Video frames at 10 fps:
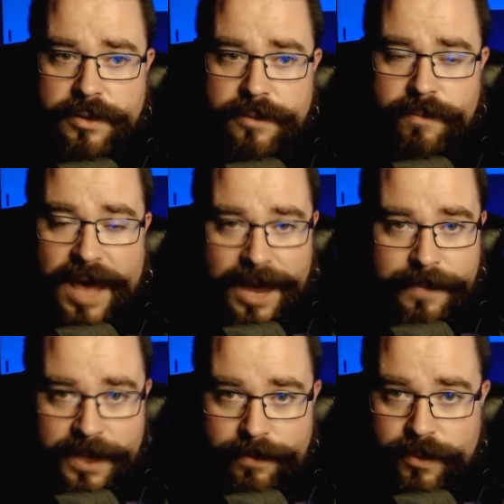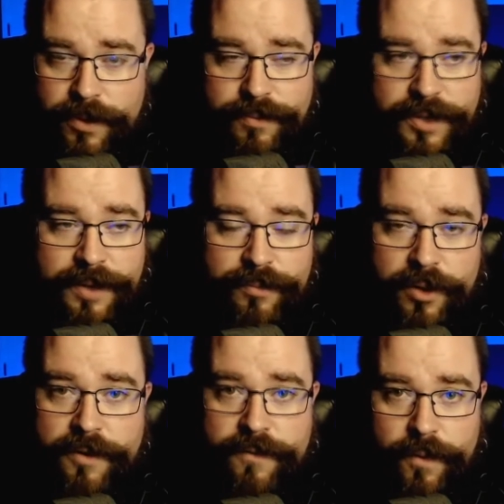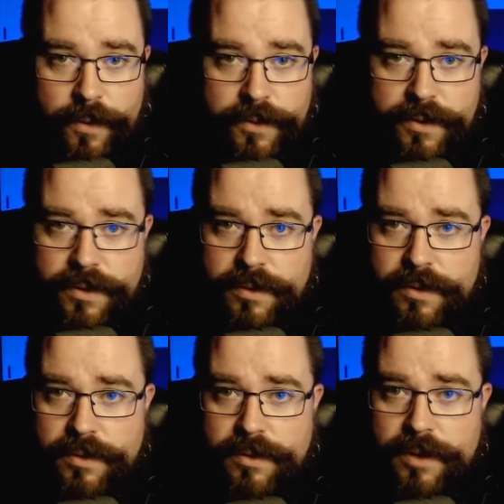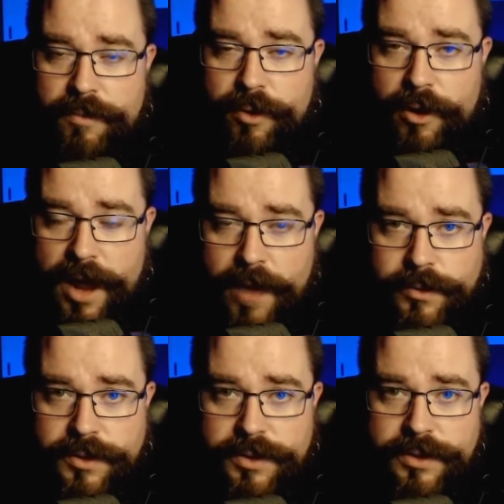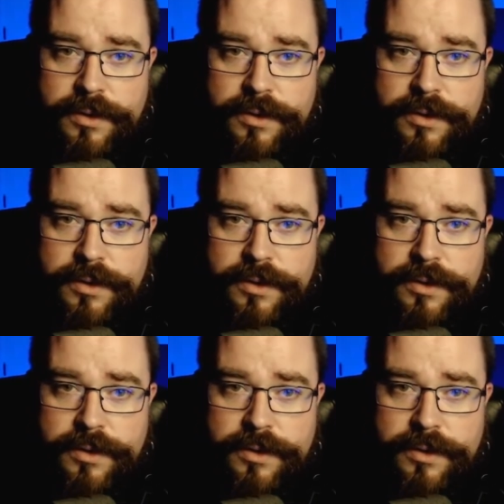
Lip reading: Bad people are being brought forth and brought out.